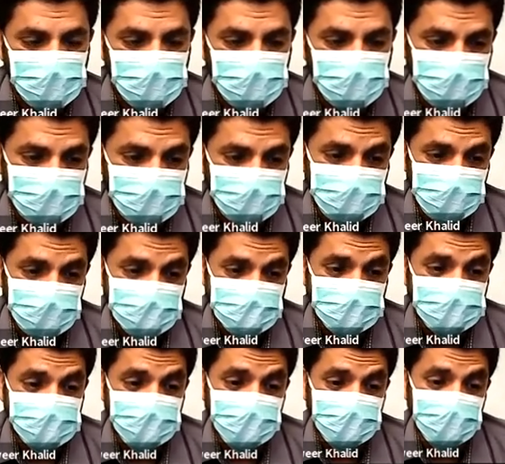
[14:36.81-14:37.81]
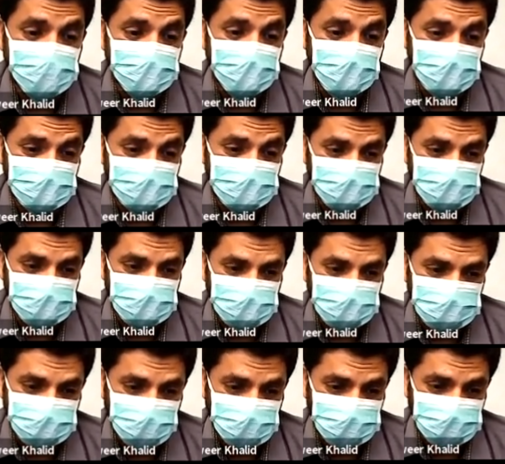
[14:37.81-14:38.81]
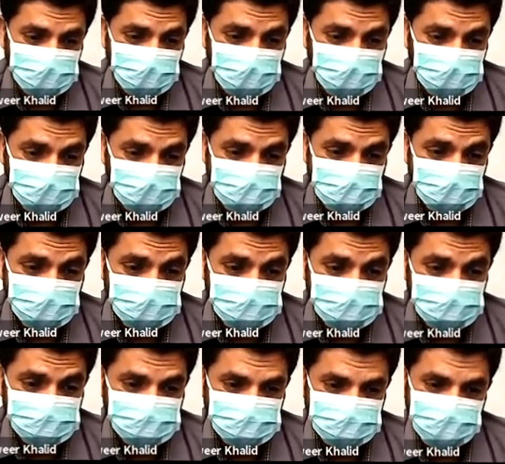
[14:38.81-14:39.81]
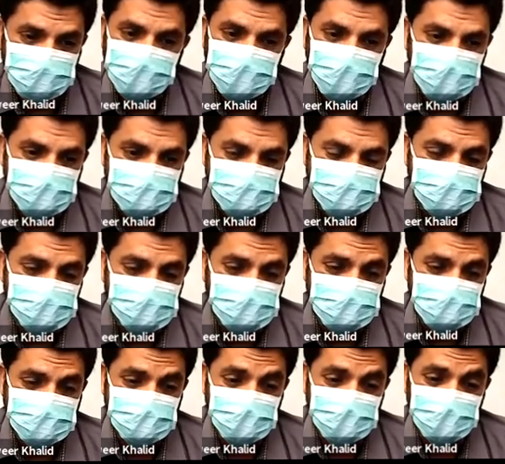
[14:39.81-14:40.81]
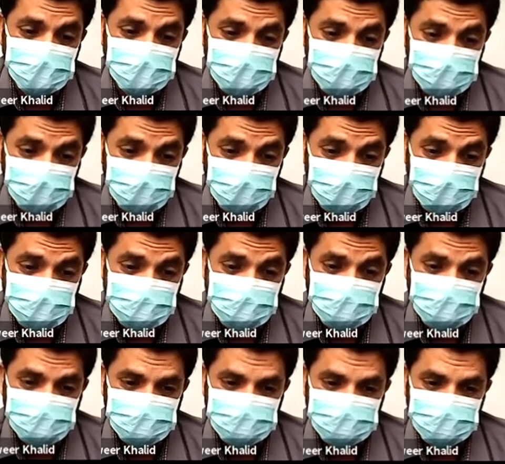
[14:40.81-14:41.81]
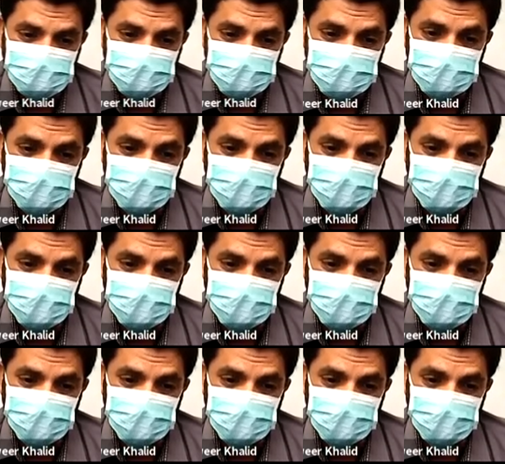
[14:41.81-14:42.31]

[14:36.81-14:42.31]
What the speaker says: In imaging, we do the abdominal ultrasound. It can show us the liver mets and